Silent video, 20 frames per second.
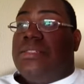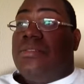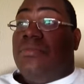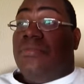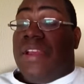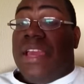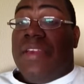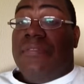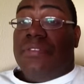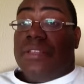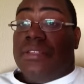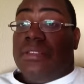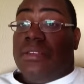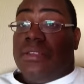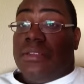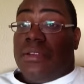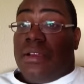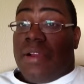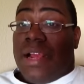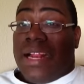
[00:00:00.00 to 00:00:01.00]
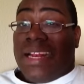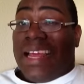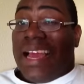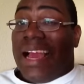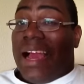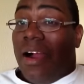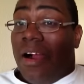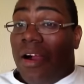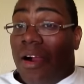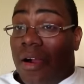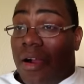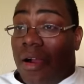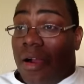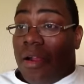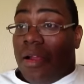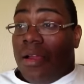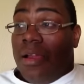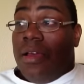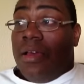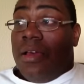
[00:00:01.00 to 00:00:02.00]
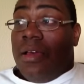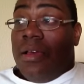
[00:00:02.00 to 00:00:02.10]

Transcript: the Ravens right now are